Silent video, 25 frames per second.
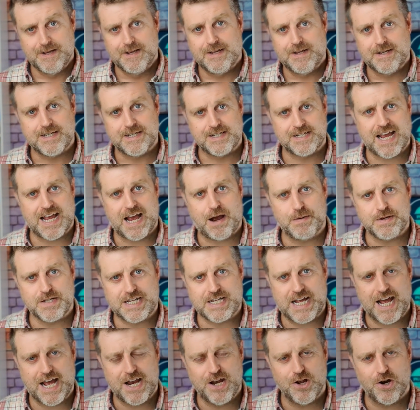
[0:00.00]
to see how he's
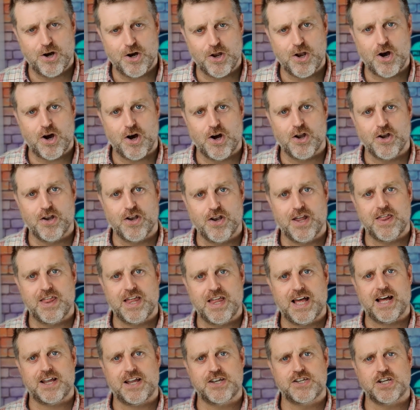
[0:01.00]
getting on
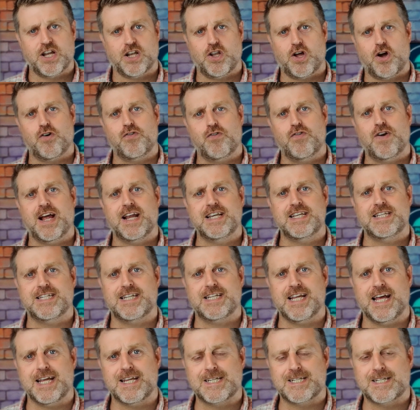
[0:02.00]
that long-range
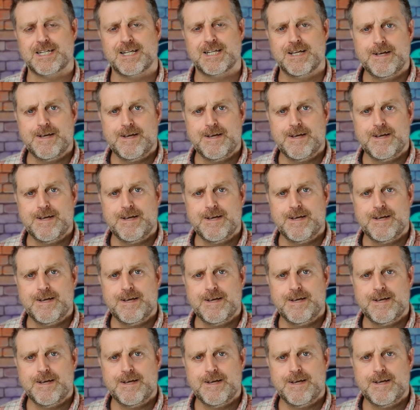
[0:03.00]
test